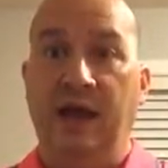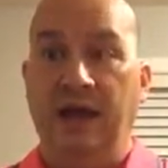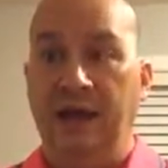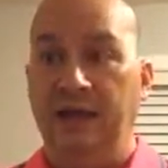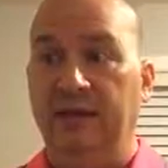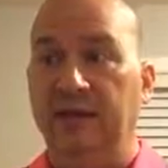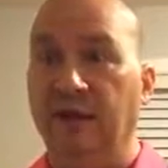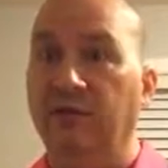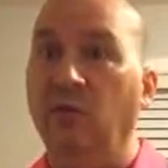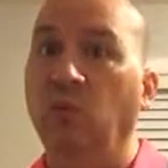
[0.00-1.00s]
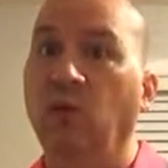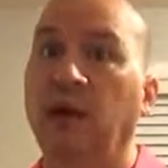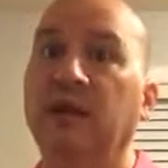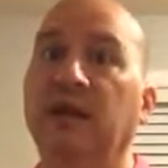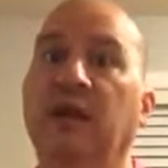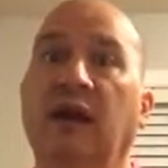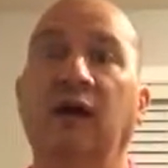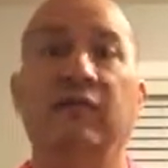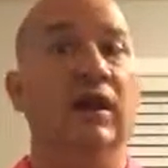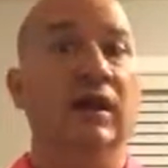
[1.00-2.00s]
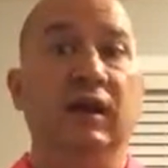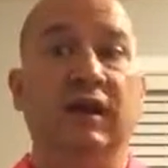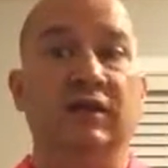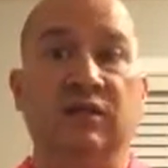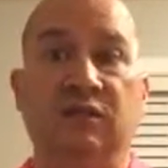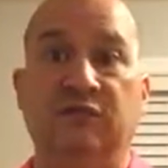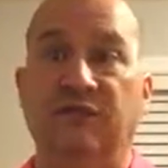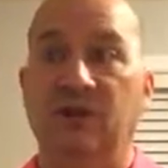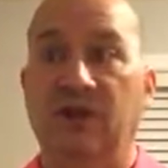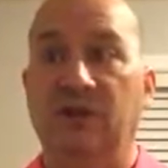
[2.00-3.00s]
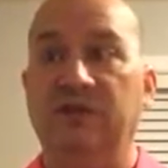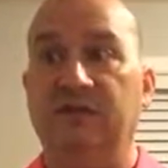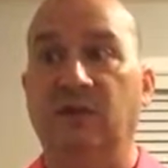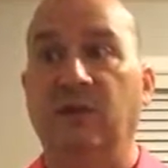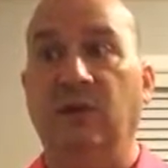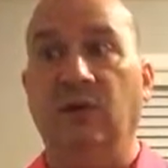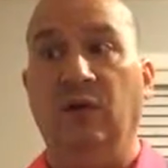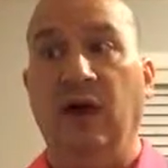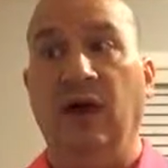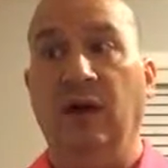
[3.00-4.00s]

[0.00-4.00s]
And level 1 love is just very simple.